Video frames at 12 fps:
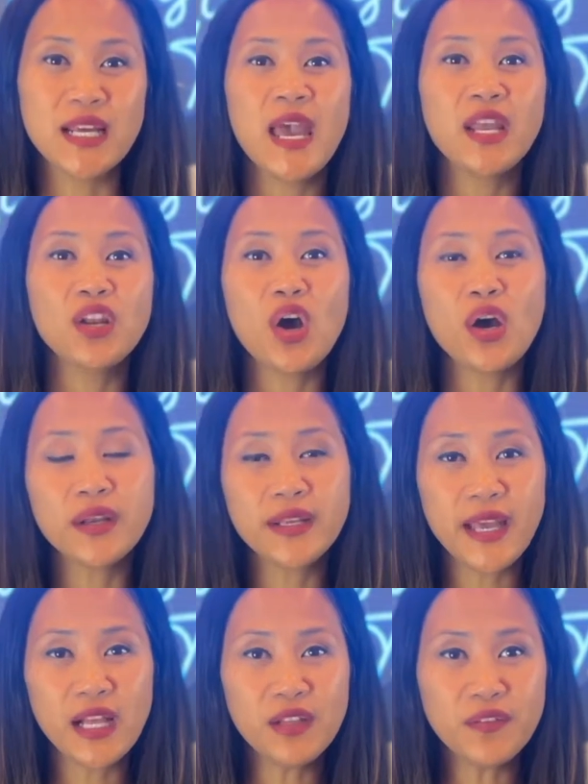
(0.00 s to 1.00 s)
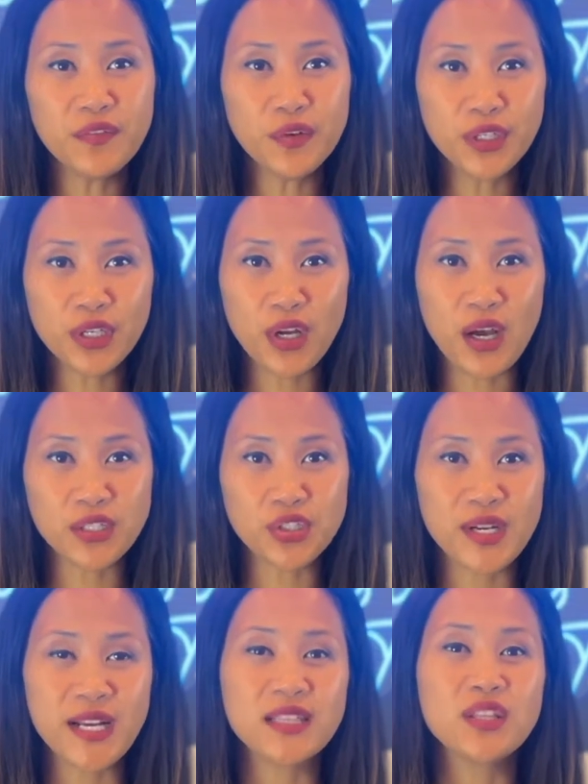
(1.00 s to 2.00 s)
and on a California
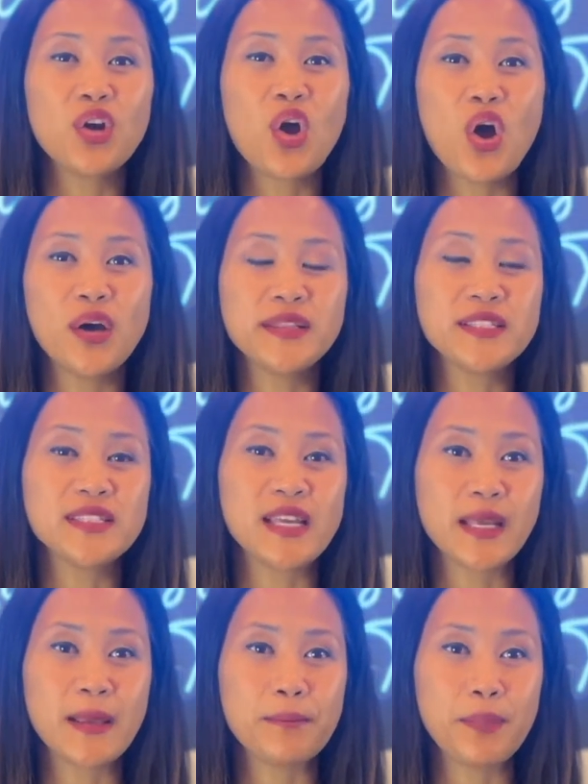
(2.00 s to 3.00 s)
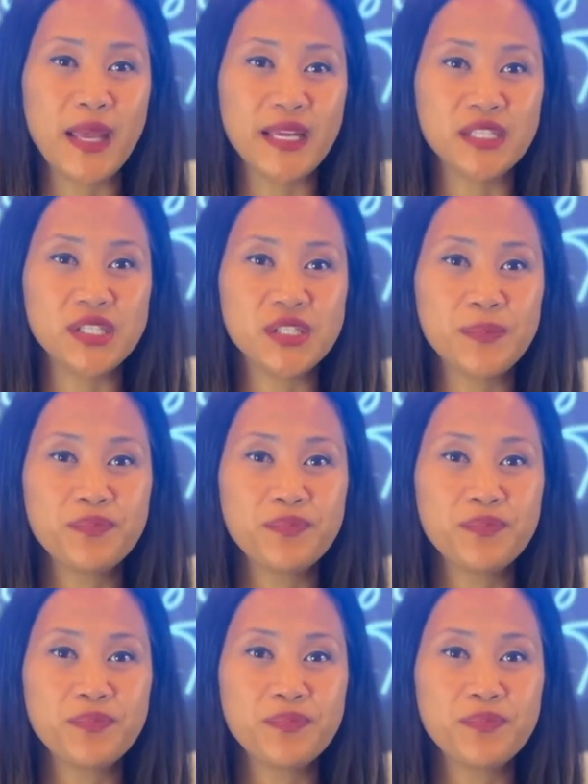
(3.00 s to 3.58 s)
contract, they're on the second page.